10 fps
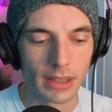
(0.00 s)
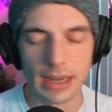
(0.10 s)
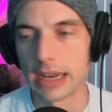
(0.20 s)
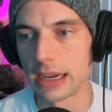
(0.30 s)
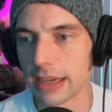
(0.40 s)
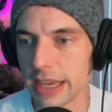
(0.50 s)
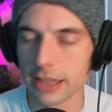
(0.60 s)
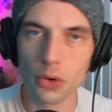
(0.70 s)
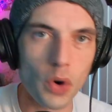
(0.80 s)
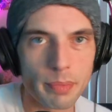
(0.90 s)
It
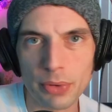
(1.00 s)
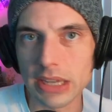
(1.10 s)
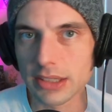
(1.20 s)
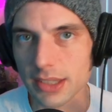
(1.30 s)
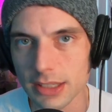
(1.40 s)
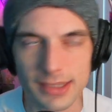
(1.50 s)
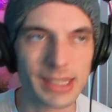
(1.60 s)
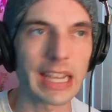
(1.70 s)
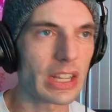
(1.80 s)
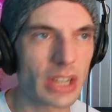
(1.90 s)
incorporates, it's
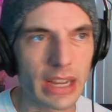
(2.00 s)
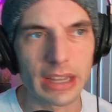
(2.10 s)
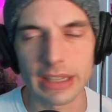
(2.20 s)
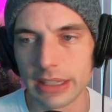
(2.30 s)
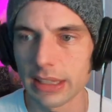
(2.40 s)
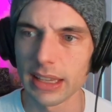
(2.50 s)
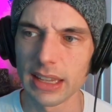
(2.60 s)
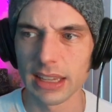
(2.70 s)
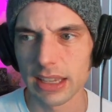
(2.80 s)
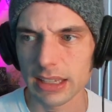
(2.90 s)
like
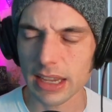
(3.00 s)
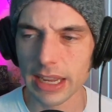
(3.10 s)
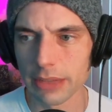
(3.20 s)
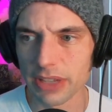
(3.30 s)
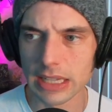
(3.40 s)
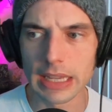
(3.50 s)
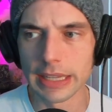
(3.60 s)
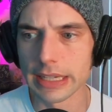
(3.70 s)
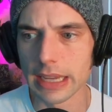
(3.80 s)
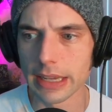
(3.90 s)
kind of
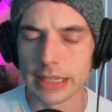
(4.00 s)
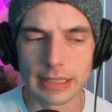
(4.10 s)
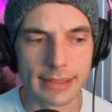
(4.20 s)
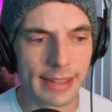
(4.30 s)
a